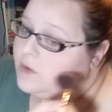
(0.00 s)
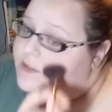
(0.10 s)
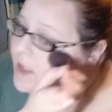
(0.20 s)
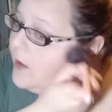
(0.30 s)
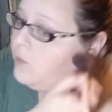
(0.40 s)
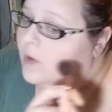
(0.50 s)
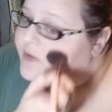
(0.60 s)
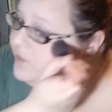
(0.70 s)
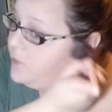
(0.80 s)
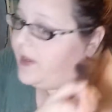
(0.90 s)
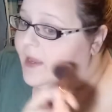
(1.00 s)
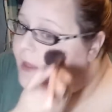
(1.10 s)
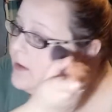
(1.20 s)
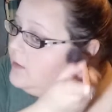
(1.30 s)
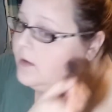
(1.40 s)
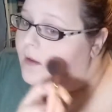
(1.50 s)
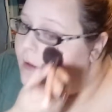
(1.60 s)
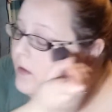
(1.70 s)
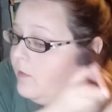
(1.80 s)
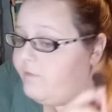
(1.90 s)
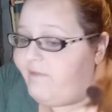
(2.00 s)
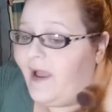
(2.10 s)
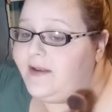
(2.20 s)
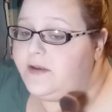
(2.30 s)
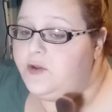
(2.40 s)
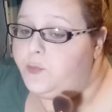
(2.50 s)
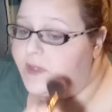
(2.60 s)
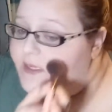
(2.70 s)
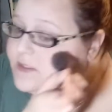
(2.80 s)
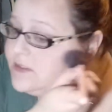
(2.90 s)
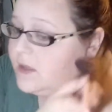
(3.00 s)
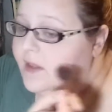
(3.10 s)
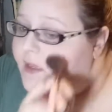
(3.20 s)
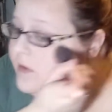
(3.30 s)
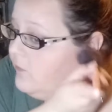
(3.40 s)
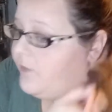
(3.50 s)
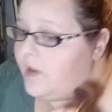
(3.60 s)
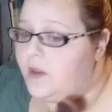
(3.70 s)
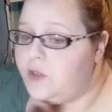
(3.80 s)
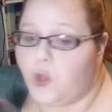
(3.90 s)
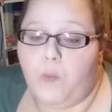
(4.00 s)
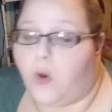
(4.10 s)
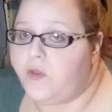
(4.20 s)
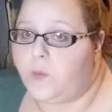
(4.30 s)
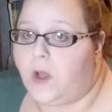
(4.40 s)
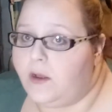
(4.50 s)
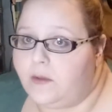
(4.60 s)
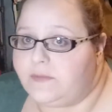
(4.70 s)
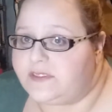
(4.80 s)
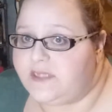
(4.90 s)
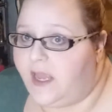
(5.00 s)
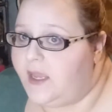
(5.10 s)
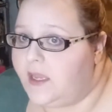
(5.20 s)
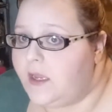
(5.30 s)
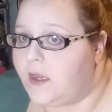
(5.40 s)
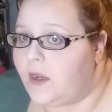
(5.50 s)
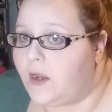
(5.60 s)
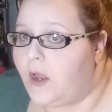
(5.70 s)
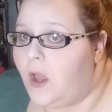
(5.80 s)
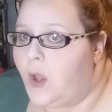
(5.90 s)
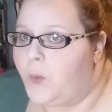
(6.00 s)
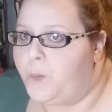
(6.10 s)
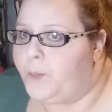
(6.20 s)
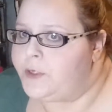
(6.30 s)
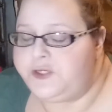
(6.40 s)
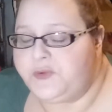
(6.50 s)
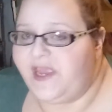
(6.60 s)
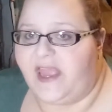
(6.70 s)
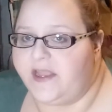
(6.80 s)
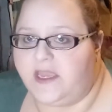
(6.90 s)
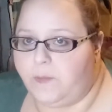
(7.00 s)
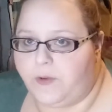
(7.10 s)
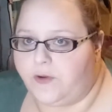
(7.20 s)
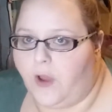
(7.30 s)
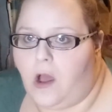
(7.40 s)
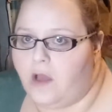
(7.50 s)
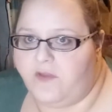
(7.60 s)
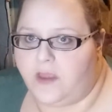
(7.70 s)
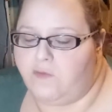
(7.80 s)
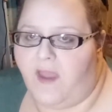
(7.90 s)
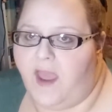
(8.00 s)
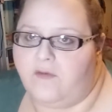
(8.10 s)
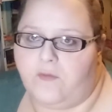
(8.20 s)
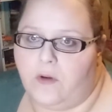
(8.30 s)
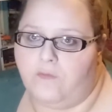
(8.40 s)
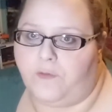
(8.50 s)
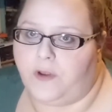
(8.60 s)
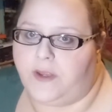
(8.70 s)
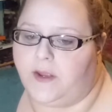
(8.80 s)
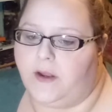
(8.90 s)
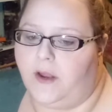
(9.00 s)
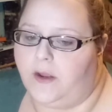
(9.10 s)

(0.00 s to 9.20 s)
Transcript: said, well, if you can't find a new place to live, you're more than welcome to stay here, but you can't keep your dog that you've had for over a year.